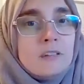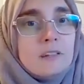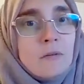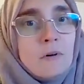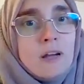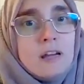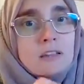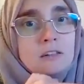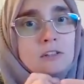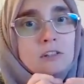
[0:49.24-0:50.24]
So
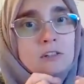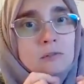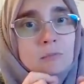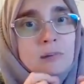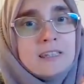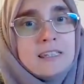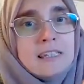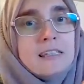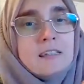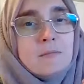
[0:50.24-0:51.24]

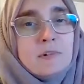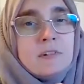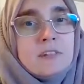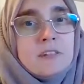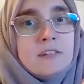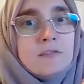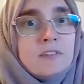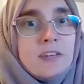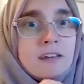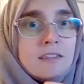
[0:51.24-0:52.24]
non-judgmentalism consists of
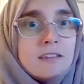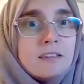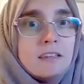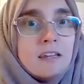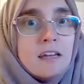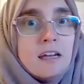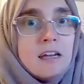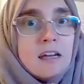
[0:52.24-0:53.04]
neither the